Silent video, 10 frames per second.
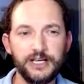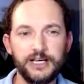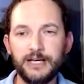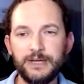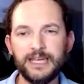
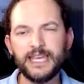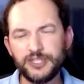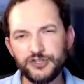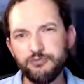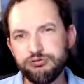
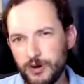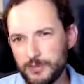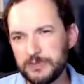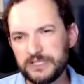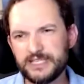Again, you've
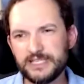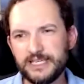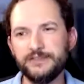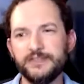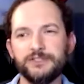probably
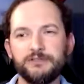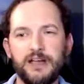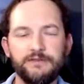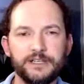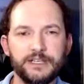seen this
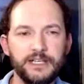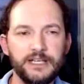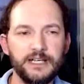graphic.